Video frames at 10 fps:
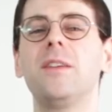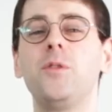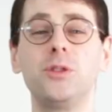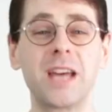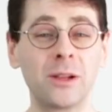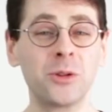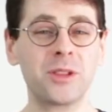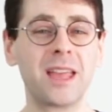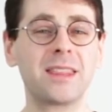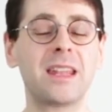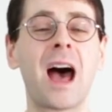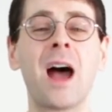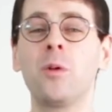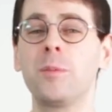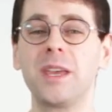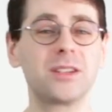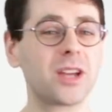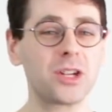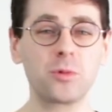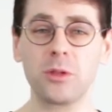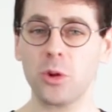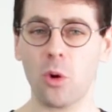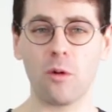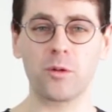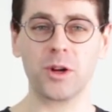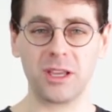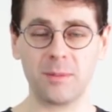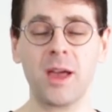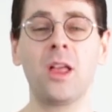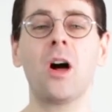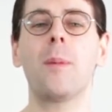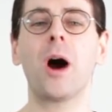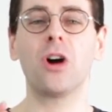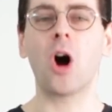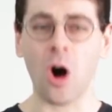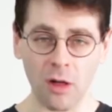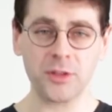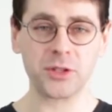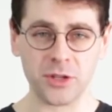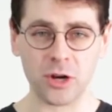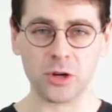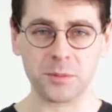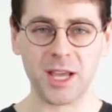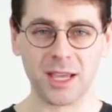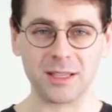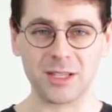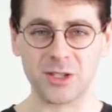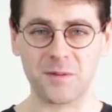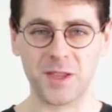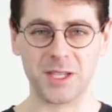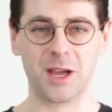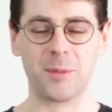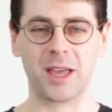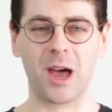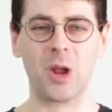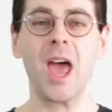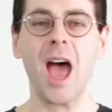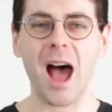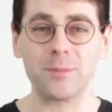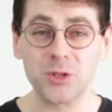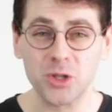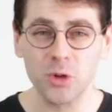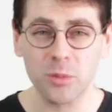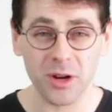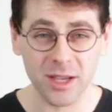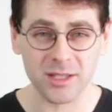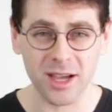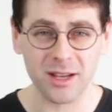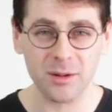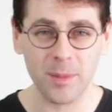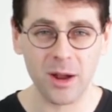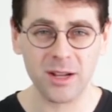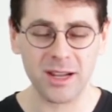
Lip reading: and if you download that, then I will be in touch with you over email about all the snare drum technique stuff that's coming out. I'm super excited about